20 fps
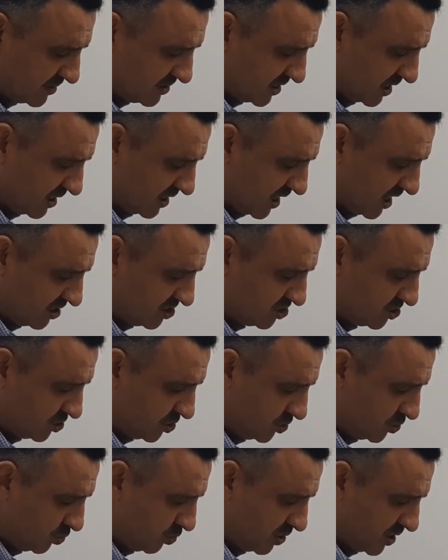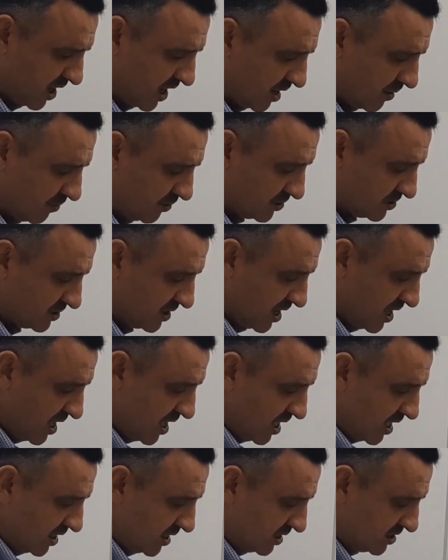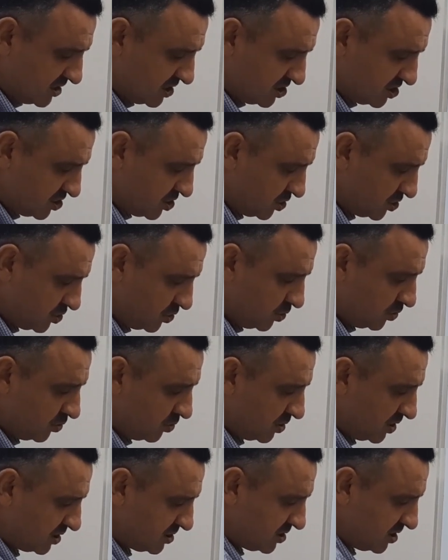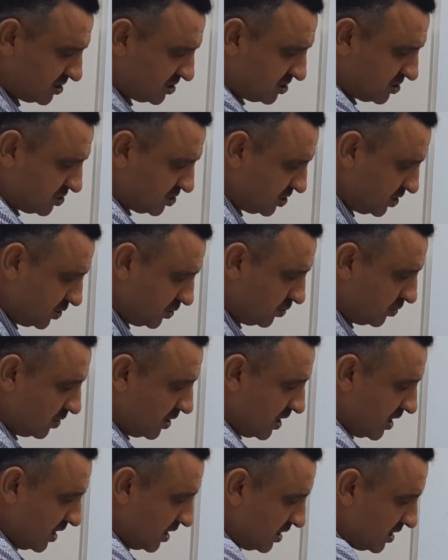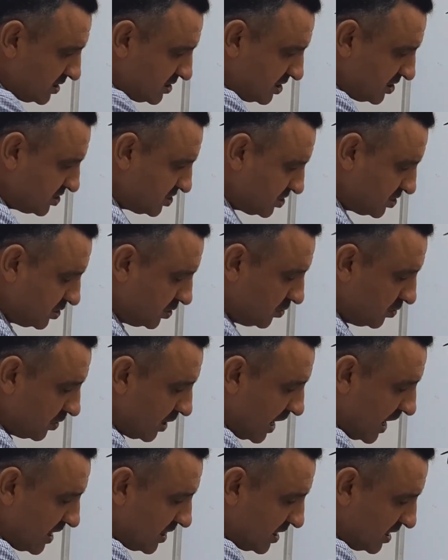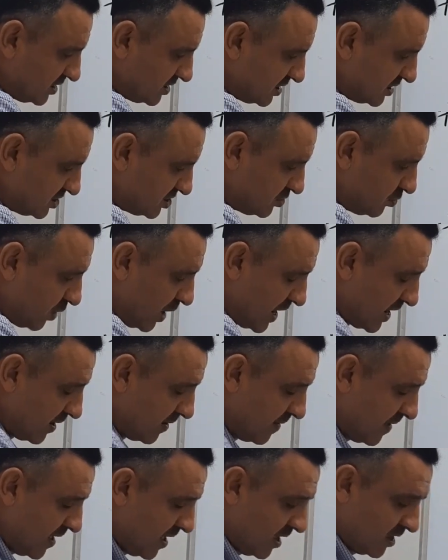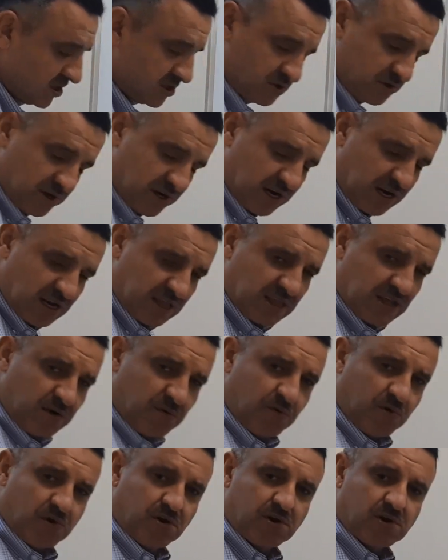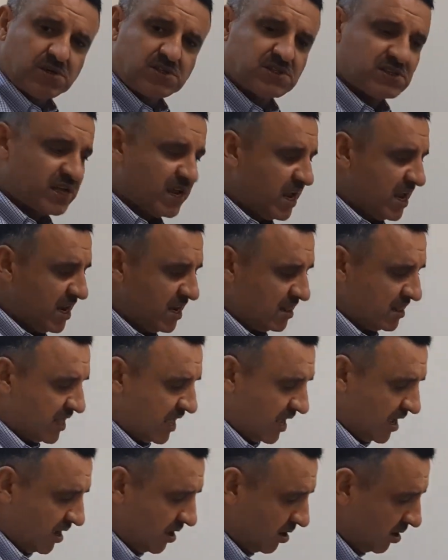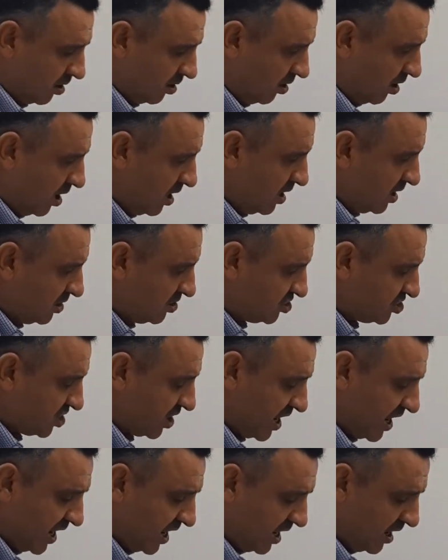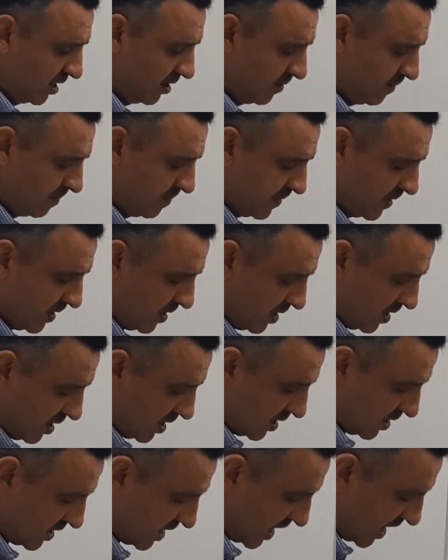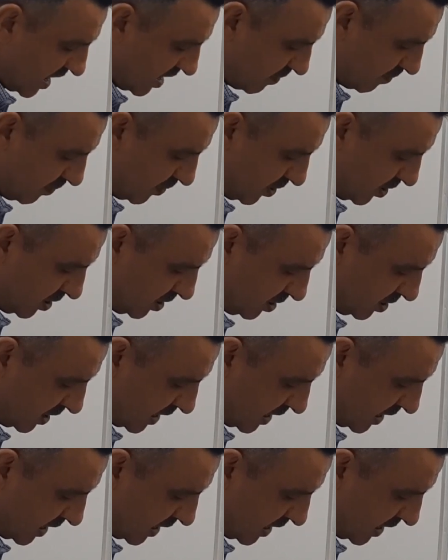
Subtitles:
is attached to two carbons. This is to 2, this is 2, this is 2, and this is 1. So in other words, in the long chain, carbon